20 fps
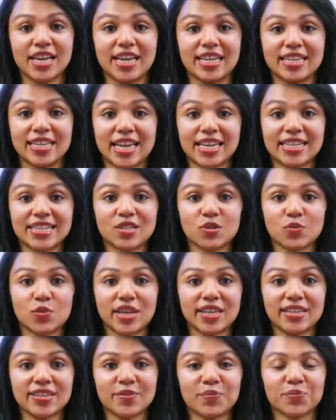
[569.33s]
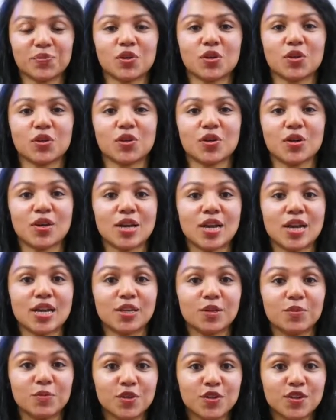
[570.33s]
It ends with
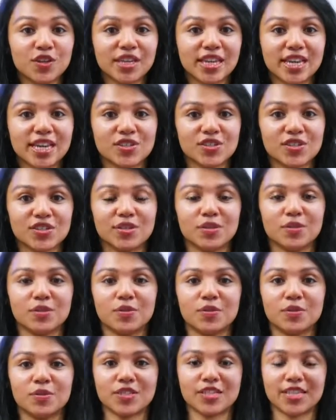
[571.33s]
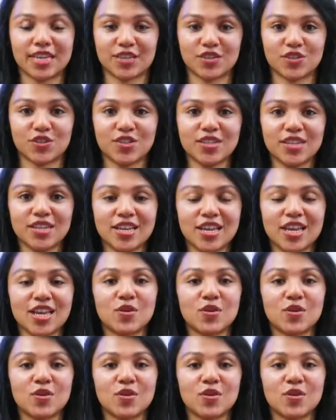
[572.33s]
communication section,